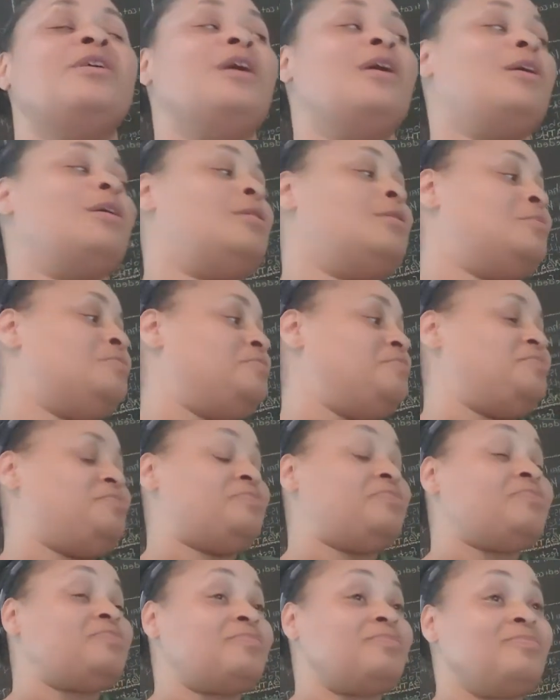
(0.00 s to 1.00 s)
um,
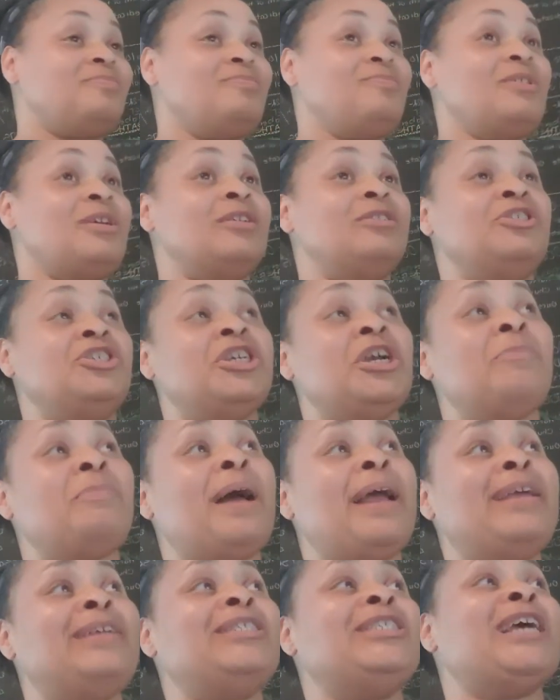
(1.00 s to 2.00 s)

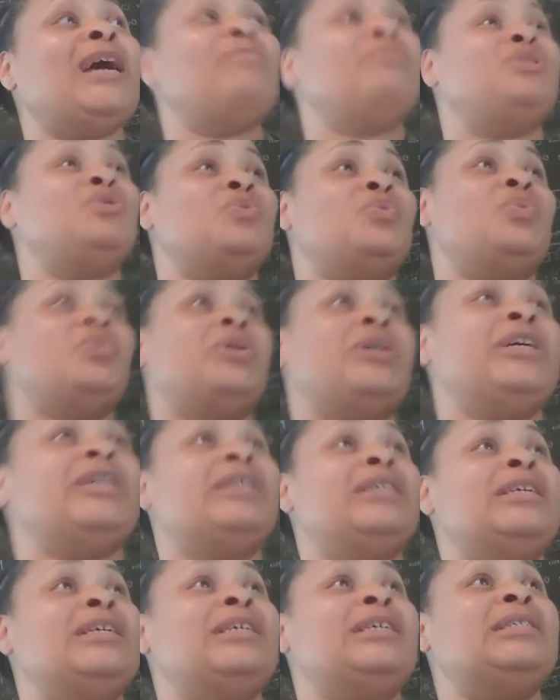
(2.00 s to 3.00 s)
Jeremiah chapter
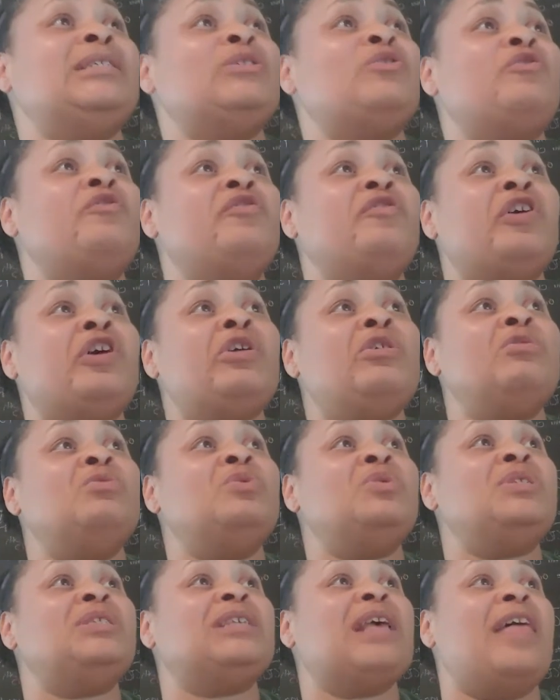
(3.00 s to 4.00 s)
1. It's a
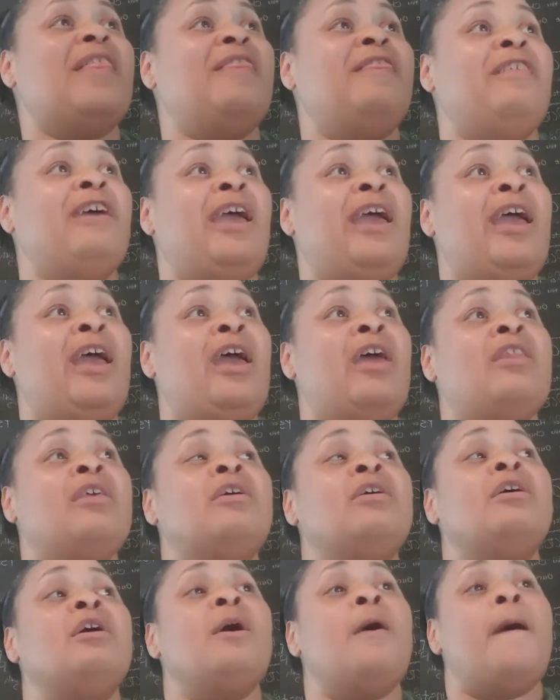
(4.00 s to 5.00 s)
verse that
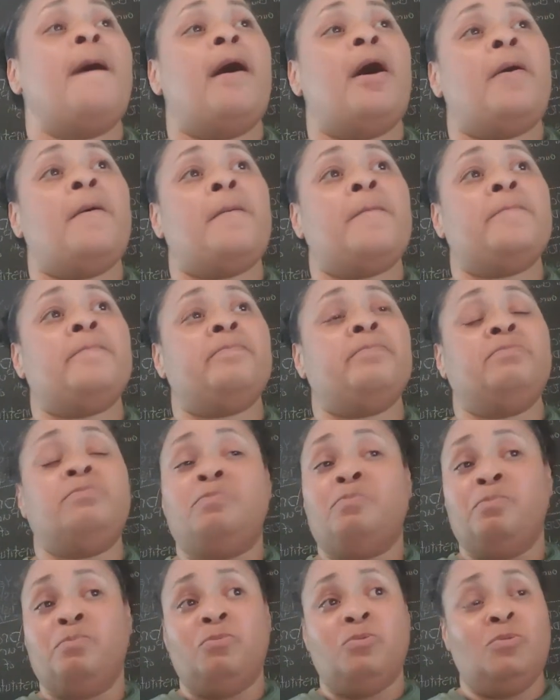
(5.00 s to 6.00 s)
um
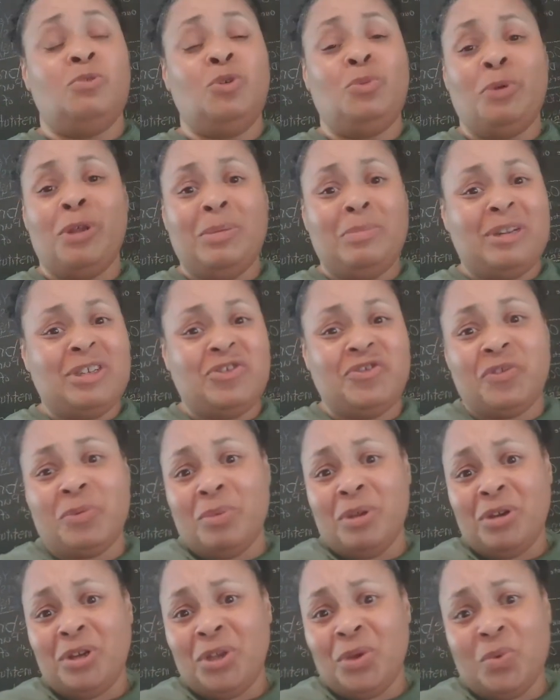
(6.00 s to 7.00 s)
you're pretty much
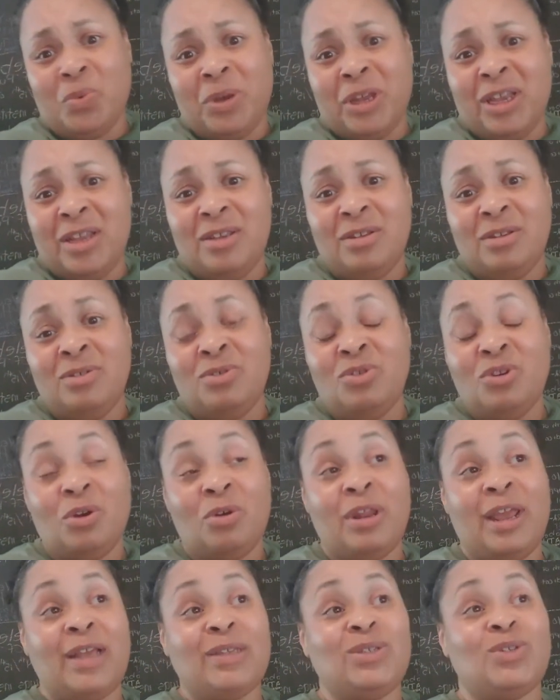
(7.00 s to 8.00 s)
familiar with. You know,
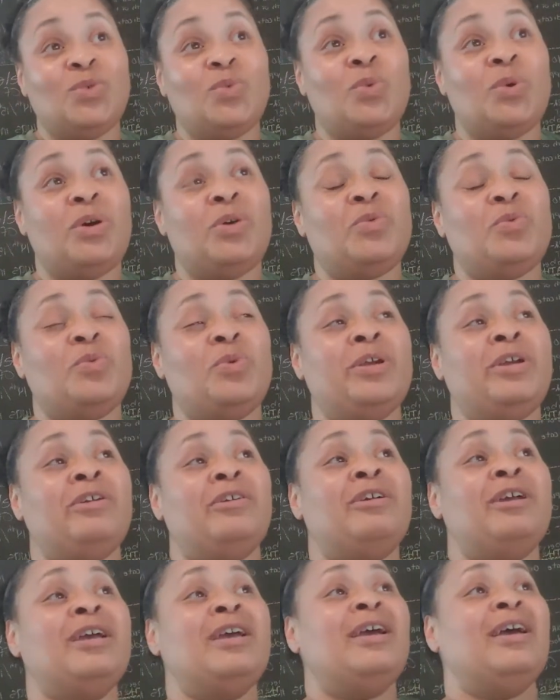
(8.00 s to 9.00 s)
that's the one where
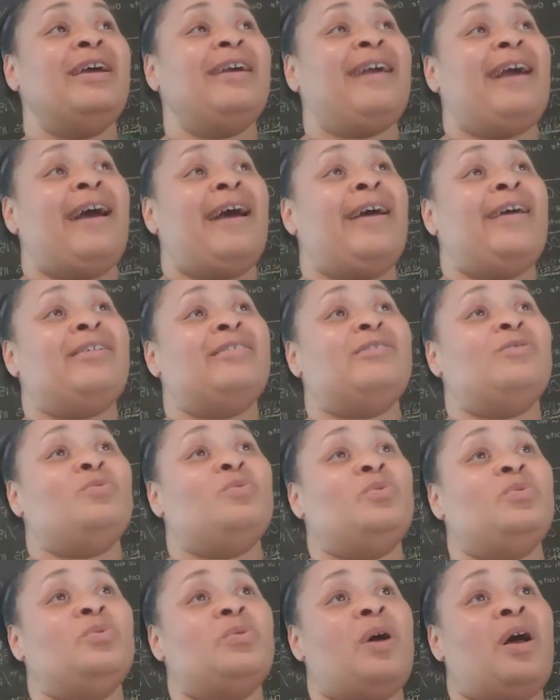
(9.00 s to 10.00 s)
God
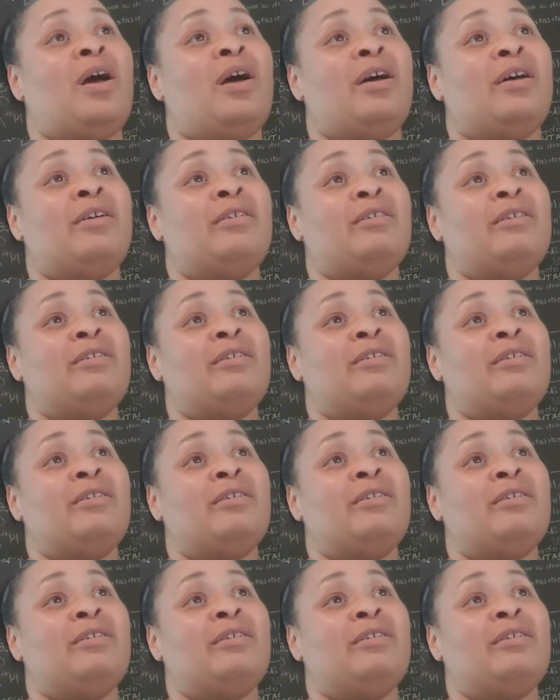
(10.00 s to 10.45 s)
uh,